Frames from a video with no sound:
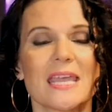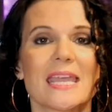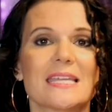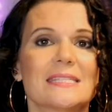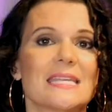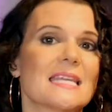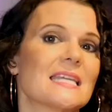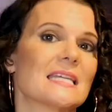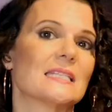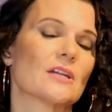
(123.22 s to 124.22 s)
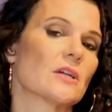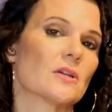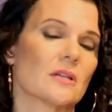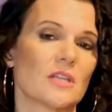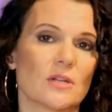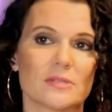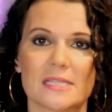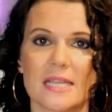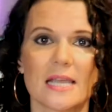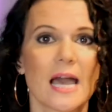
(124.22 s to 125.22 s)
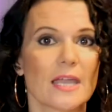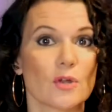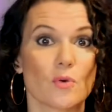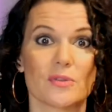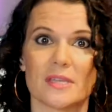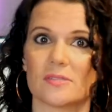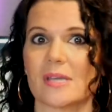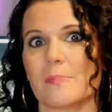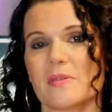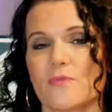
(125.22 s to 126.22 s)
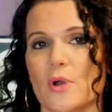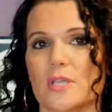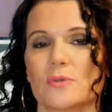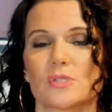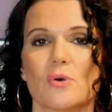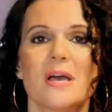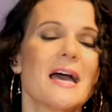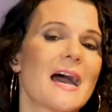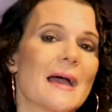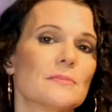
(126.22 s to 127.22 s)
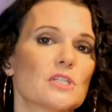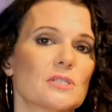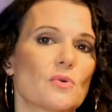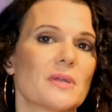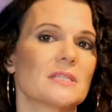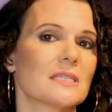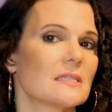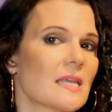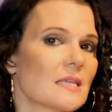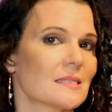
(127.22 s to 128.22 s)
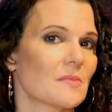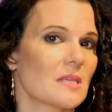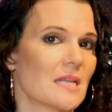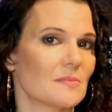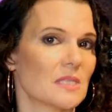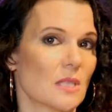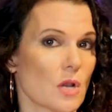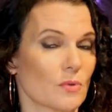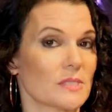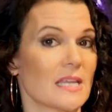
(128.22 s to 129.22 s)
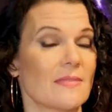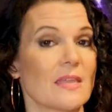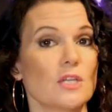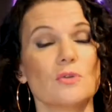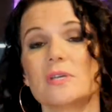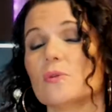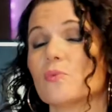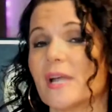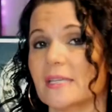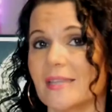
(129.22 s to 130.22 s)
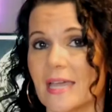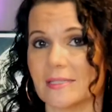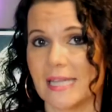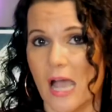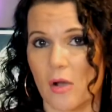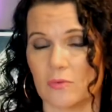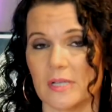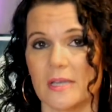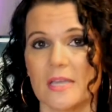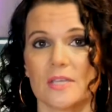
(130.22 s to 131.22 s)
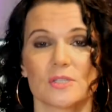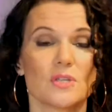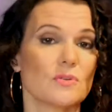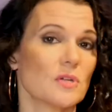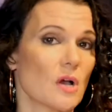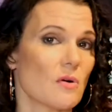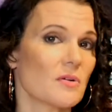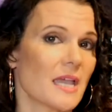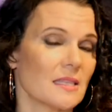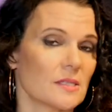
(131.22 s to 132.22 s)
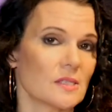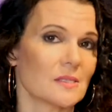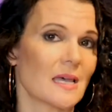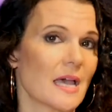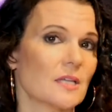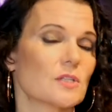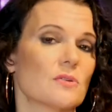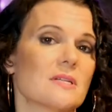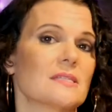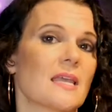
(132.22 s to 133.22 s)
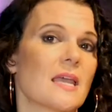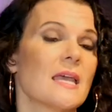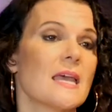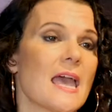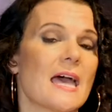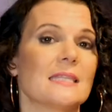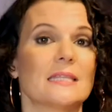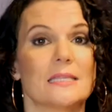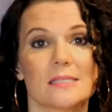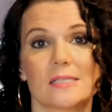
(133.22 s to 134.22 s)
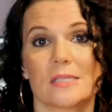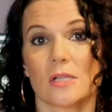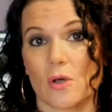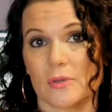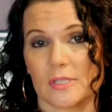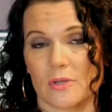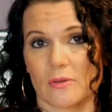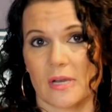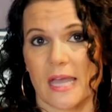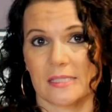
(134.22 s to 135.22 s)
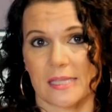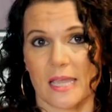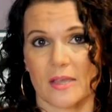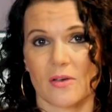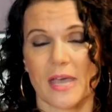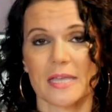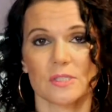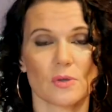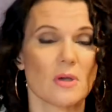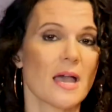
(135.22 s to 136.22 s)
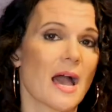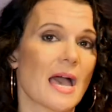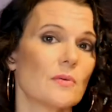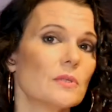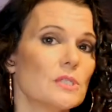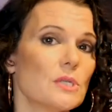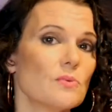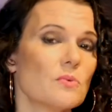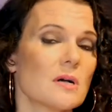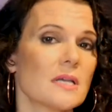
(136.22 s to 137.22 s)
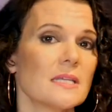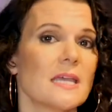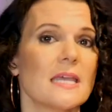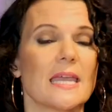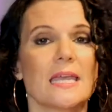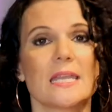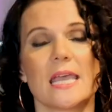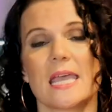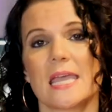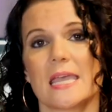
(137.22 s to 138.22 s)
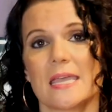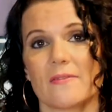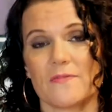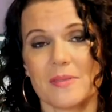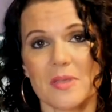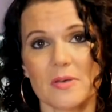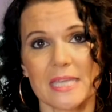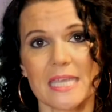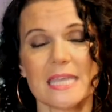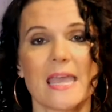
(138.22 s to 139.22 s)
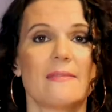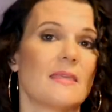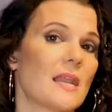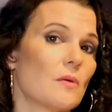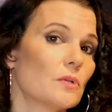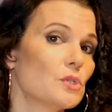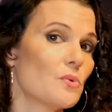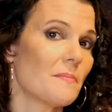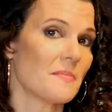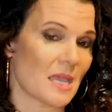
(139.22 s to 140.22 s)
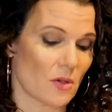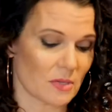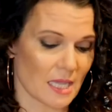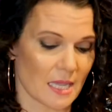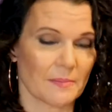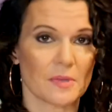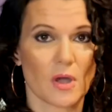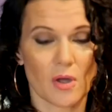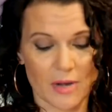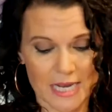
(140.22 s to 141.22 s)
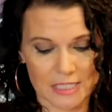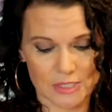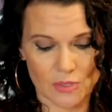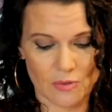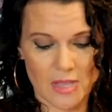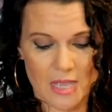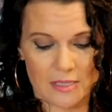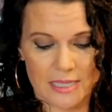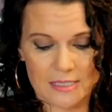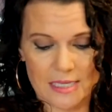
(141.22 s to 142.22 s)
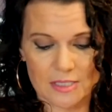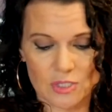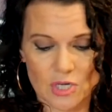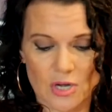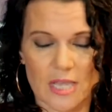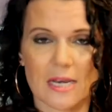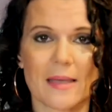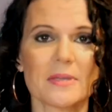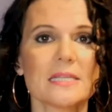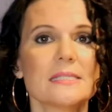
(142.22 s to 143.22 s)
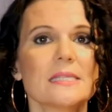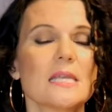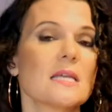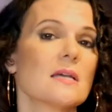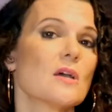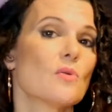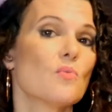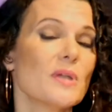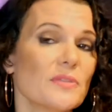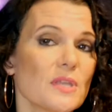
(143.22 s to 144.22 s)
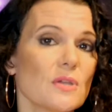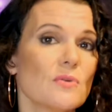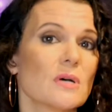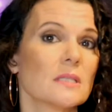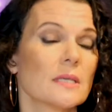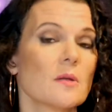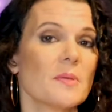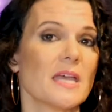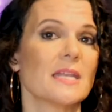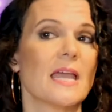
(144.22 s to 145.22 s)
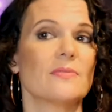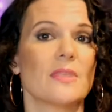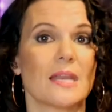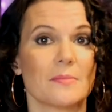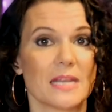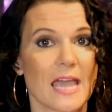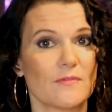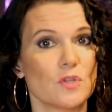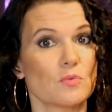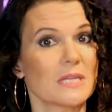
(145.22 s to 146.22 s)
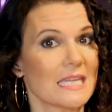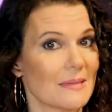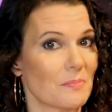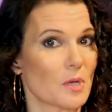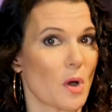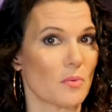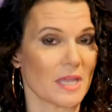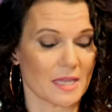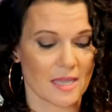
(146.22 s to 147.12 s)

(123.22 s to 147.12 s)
is singing and they're, singing higher, or they stop before you. So I'm just going to say some of the names of the notes, and then you can write that down so you know, okay, this is the highest note I sang, and then this is the lowest note I sang, okay? So I will do one in a female key, and then I will do a male key. All right, so let's get started. I'm going to sing with you a little bit, and then I'm going to have you keep going.